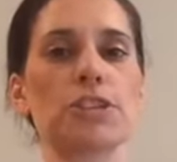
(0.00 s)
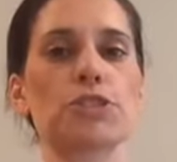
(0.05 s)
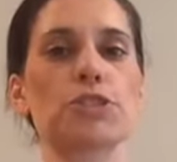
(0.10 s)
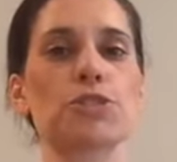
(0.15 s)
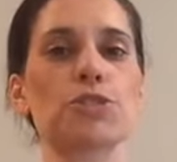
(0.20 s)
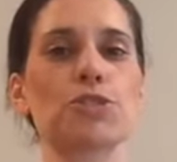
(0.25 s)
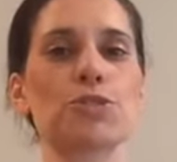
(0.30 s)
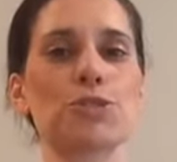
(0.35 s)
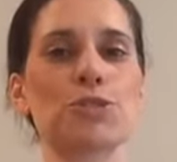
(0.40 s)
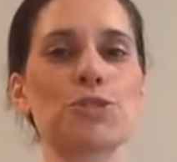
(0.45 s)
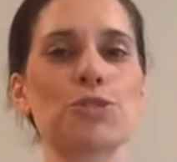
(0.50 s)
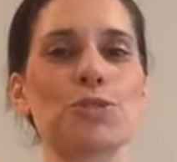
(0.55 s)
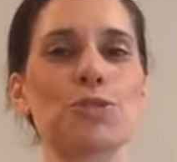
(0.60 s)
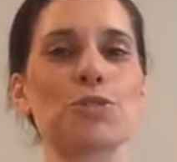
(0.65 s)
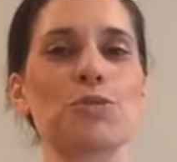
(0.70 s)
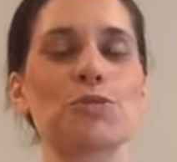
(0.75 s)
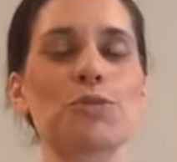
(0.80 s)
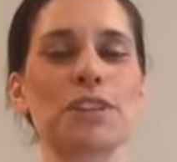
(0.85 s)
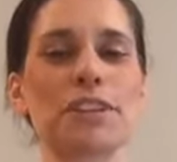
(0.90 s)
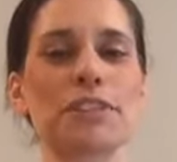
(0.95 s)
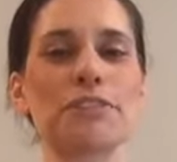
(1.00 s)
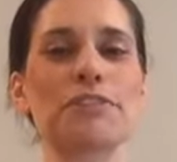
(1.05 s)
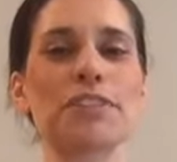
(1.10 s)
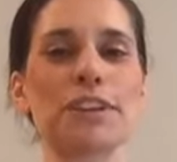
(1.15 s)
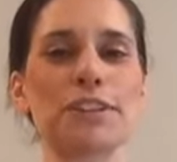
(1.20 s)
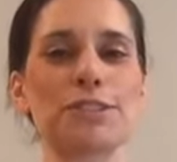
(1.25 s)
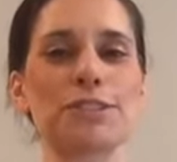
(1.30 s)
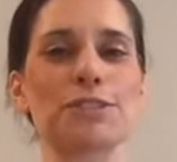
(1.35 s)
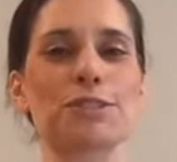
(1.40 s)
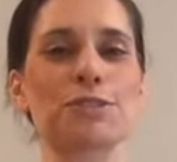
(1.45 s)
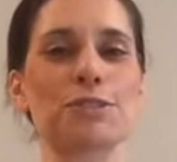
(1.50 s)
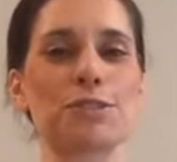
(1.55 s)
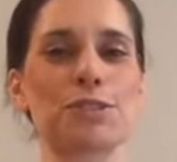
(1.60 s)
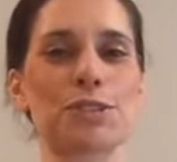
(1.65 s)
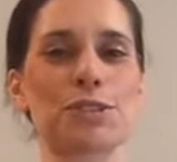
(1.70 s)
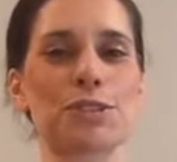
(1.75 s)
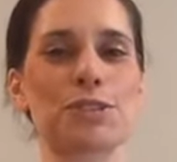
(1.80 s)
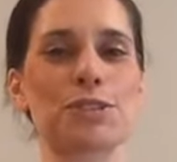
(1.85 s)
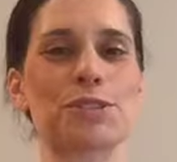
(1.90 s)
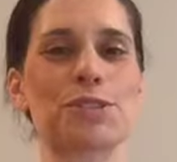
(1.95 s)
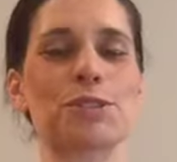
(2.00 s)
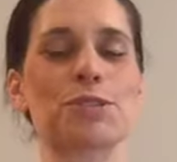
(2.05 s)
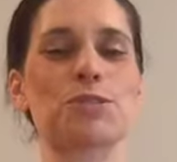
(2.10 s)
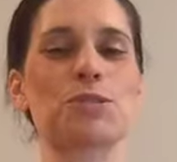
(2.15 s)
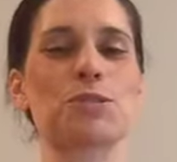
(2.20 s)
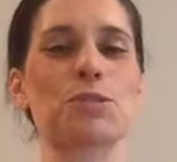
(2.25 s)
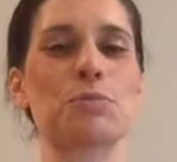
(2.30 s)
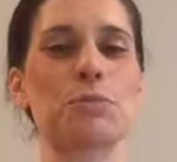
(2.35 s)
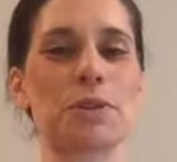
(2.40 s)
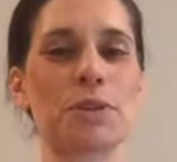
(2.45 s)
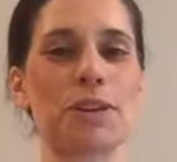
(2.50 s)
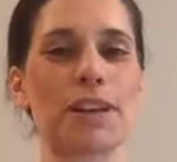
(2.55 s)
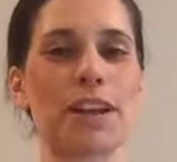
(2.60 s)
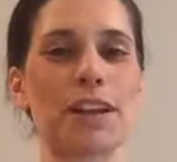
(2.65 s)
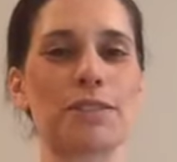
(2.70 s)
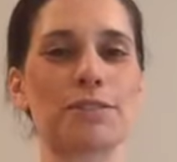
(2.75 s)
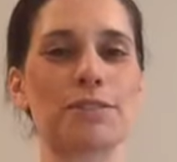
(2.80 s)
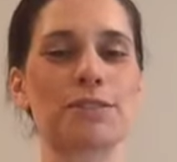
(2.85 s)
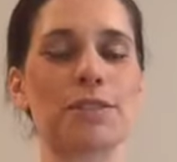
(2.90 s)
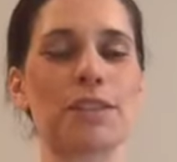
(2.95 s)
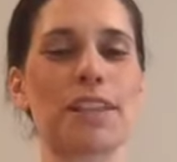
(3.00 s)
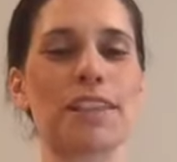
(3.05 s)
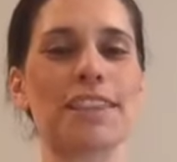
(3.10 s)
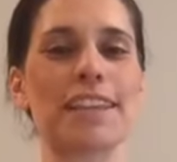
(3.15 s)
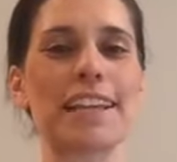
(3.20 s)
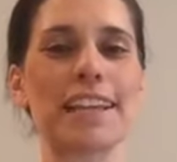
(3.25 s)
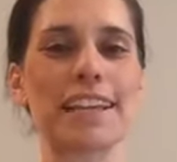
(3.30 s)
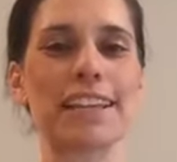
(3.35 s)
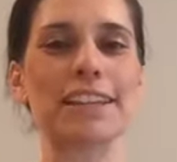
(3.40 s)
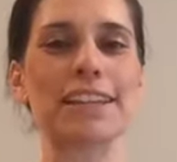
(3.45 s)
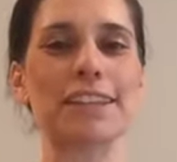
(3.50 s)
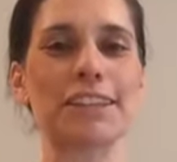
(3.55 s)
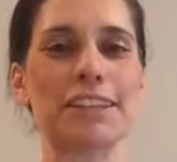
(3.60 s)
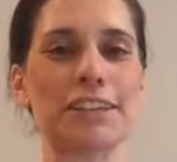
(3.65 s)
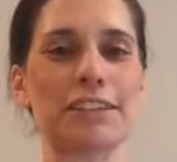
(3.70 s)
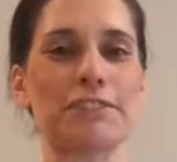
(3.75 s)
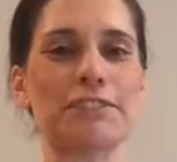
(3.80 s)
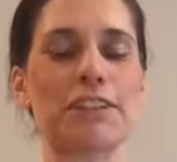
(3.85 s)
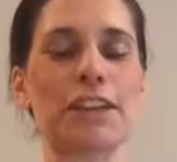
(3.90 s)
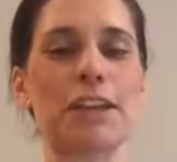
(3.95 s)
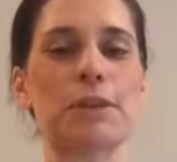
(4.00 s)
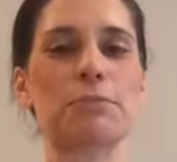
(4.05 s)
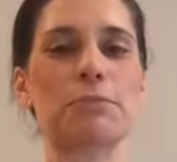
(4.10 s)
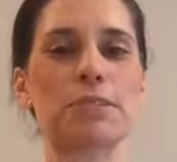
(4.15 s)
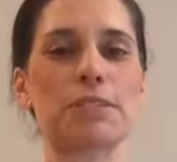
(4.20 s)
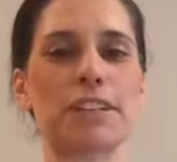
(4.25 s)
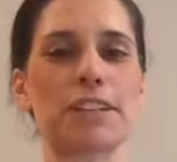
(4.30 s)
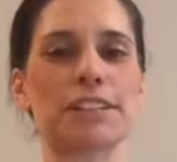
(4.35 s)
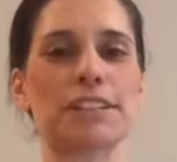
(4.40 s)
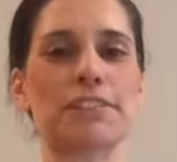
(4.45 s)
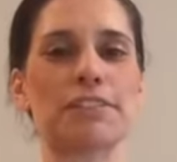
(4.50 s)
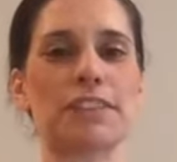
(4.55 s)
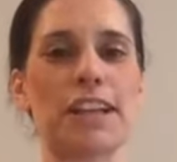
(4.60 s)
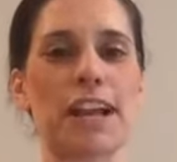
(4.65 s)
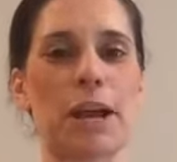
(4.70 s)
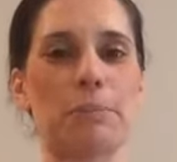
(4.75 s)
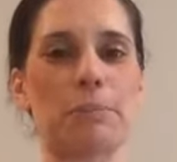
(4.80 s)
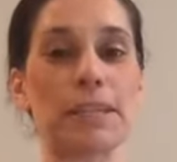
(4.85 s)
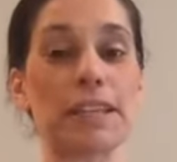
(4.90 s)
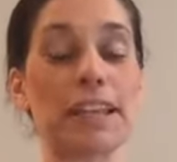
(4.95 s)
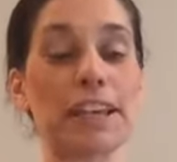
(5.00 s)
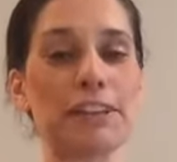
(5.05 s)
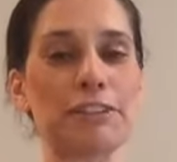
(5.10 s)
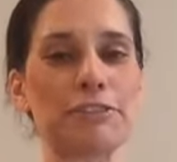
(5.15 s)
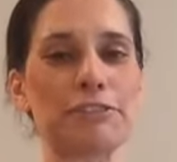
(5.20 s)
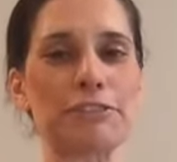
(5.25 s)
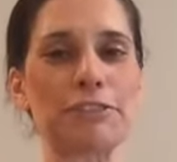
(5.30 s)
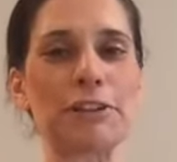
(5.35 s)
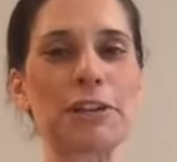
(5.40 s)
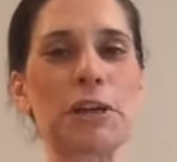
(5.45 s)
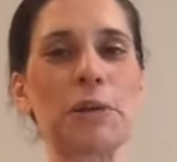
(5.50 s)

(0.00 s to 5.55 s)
to really find solutions to burnout so that they can live a productive and happy life.